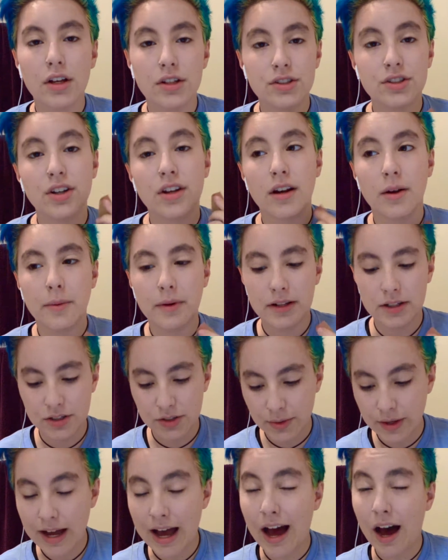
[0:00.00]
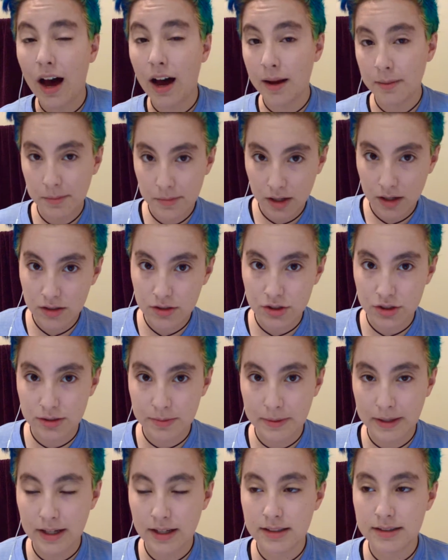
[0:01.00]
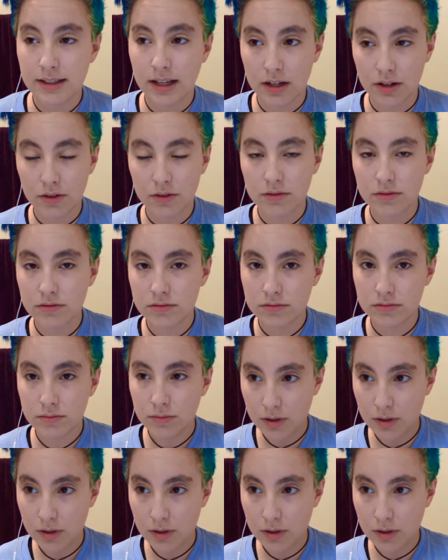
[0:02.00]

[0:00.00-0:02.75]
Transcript: So you're going to want to do it. I'm not, just because I don't